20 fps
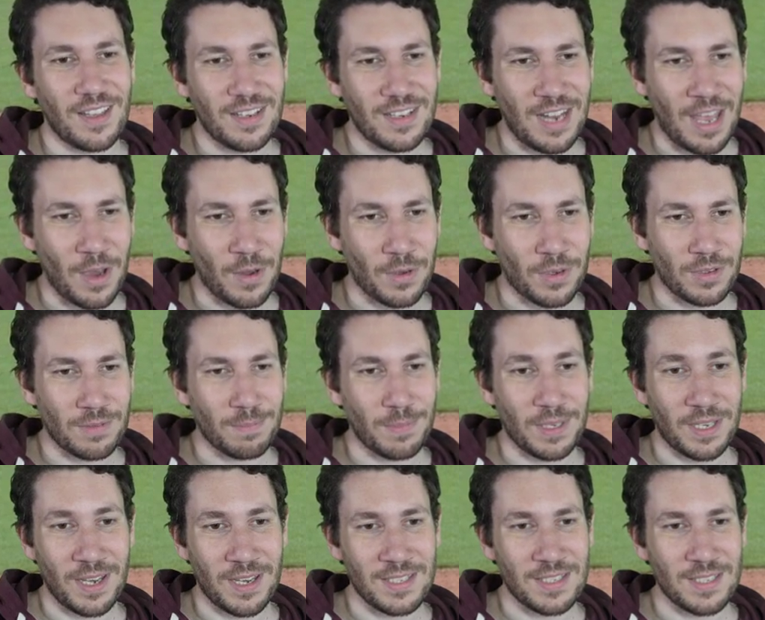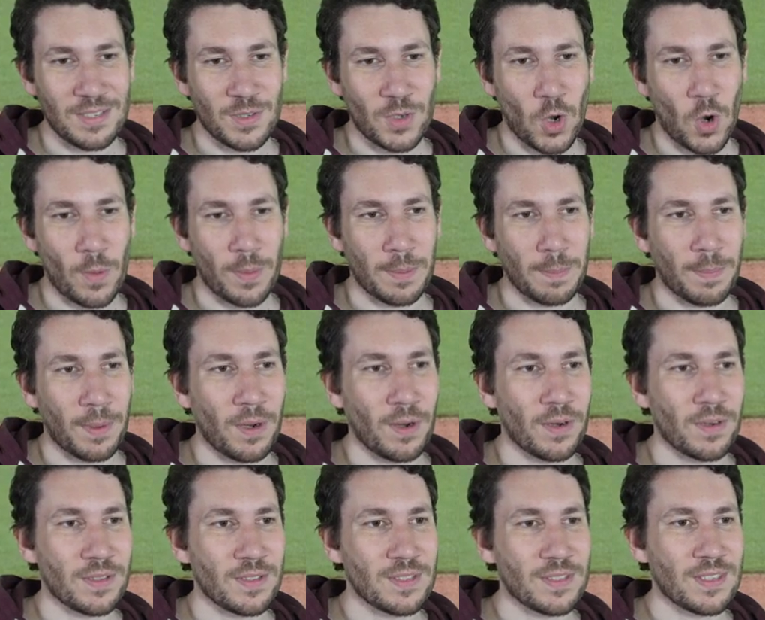Now, because he's Corbin
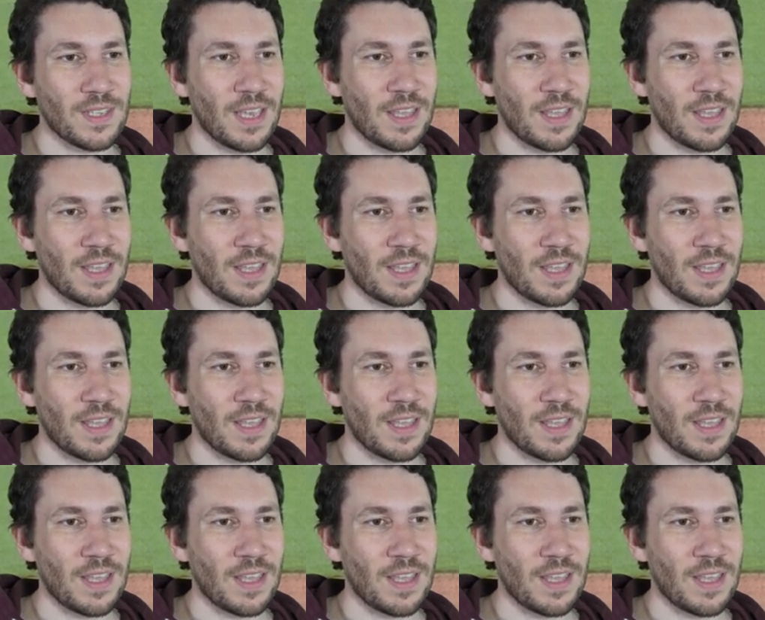Burnes,